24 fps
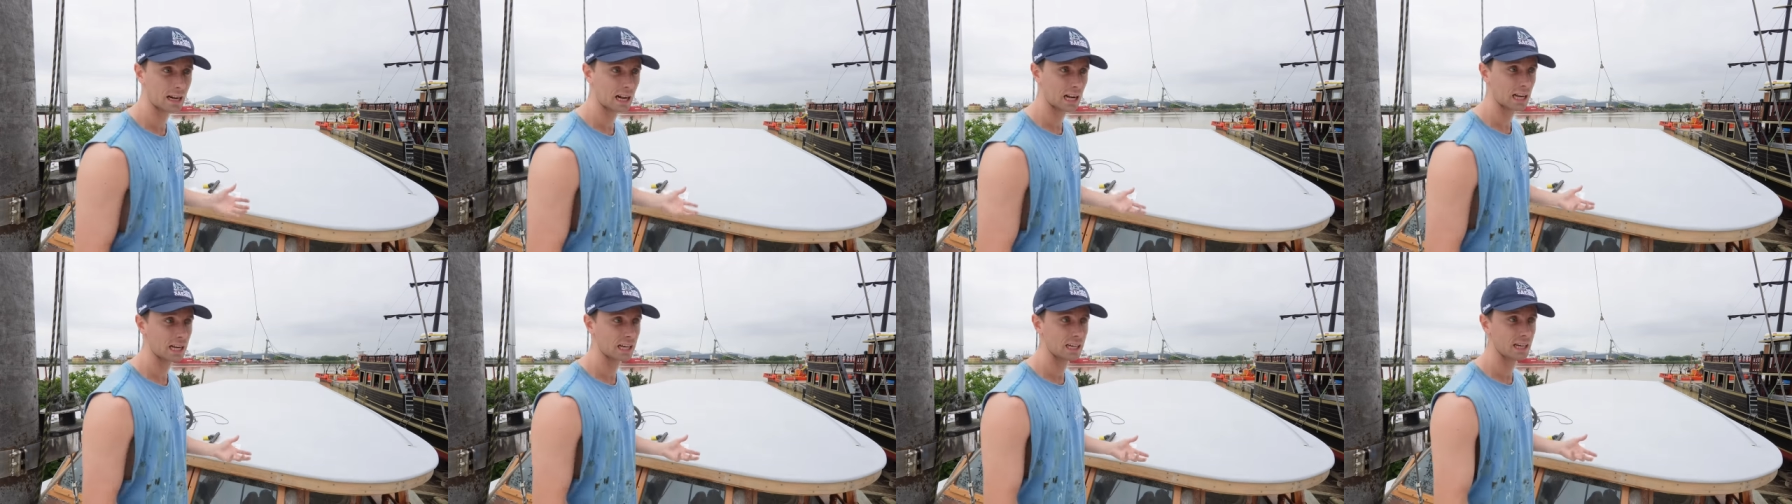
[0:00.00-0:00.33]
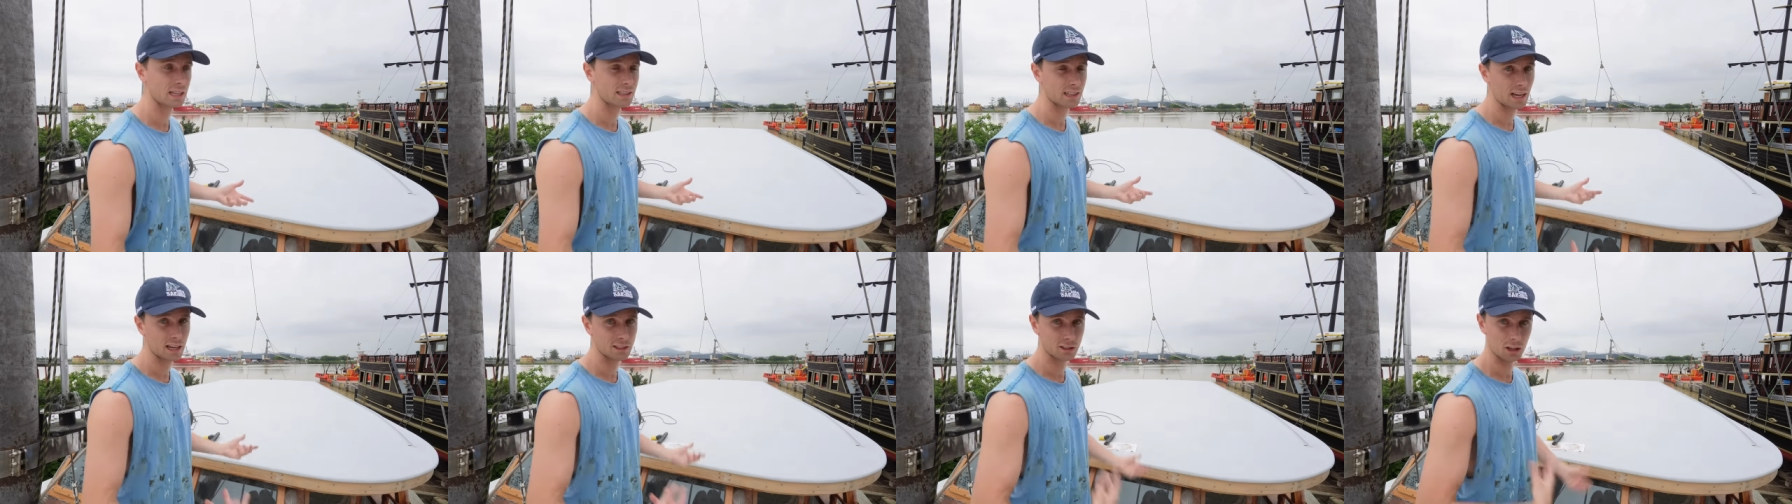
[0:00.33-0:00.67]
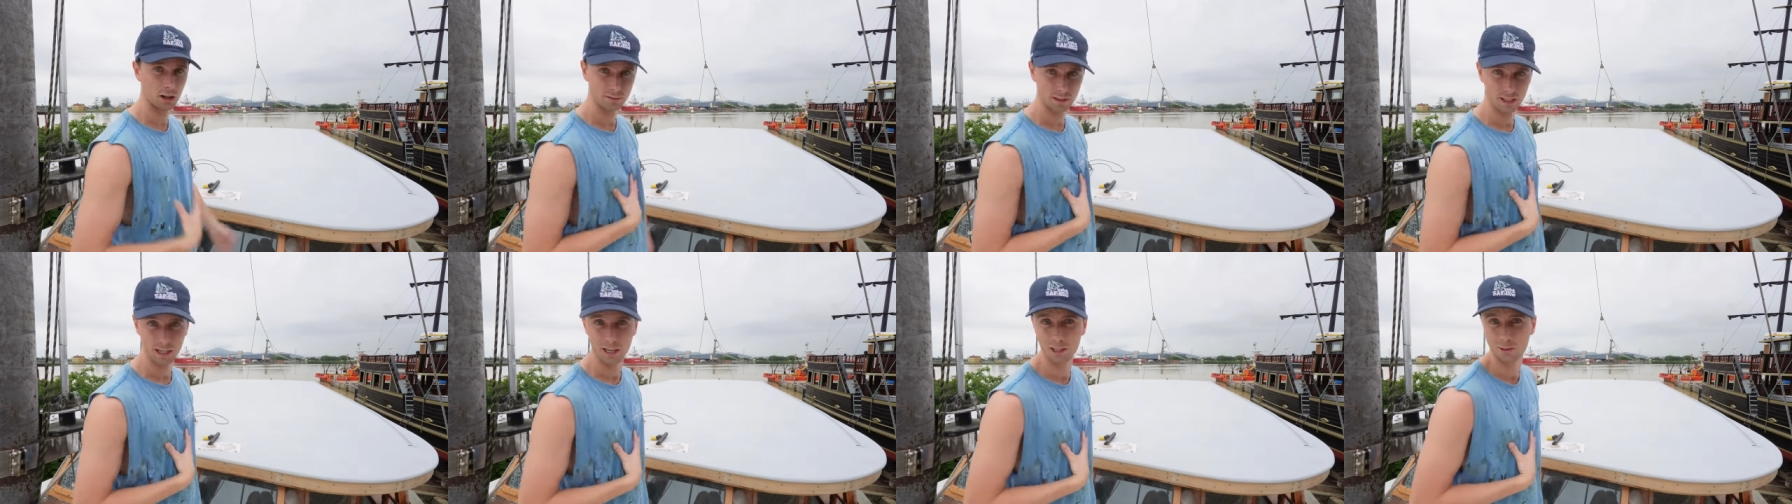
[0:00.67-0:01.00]
clean it as
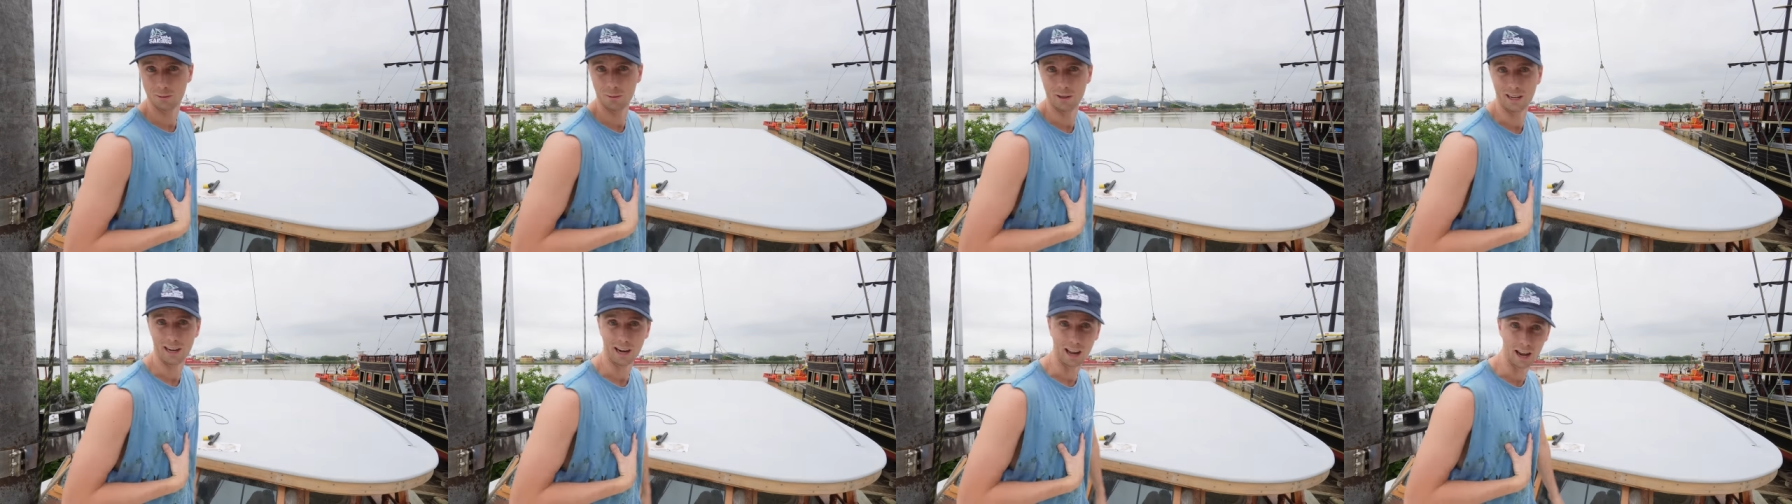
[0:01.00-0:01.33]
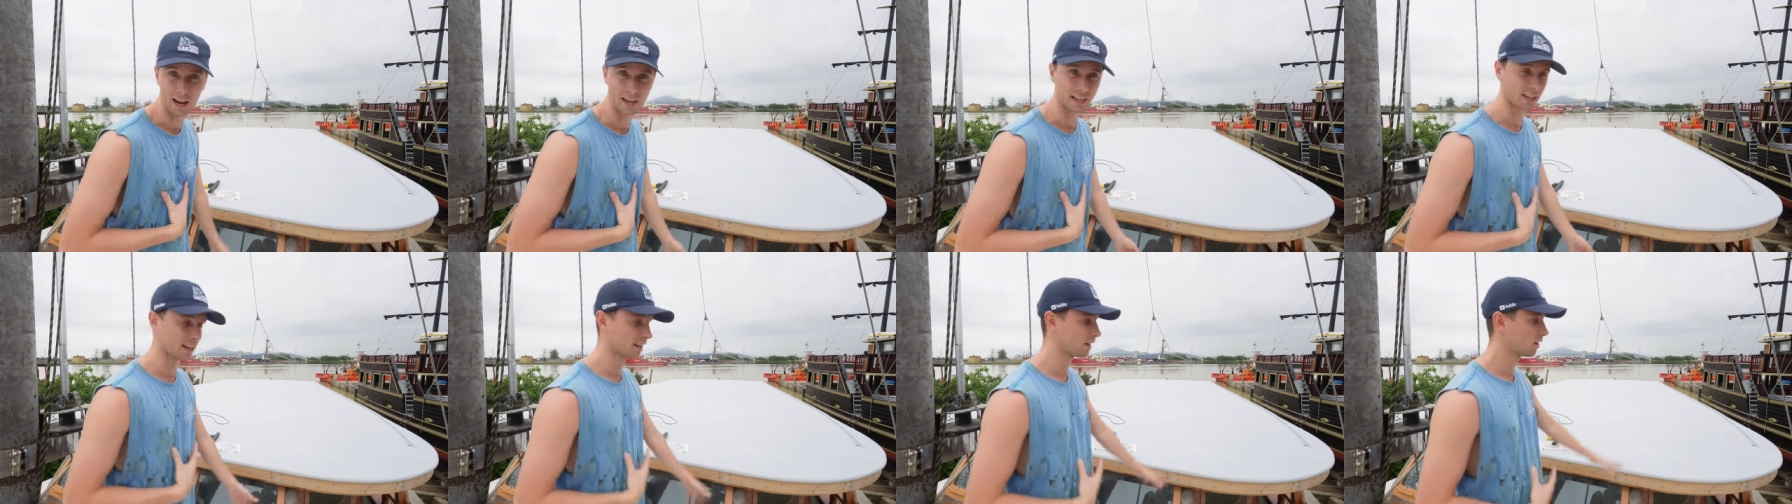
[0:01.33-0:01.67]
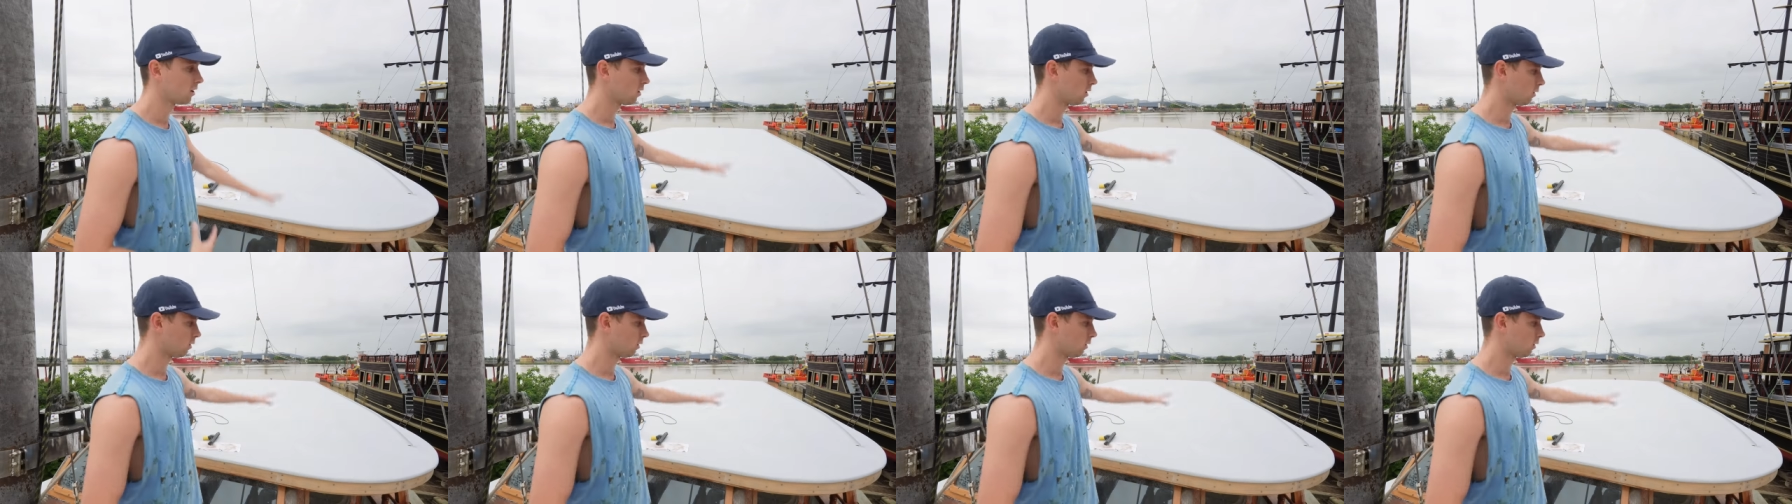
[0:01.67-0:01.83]
often as we'd like.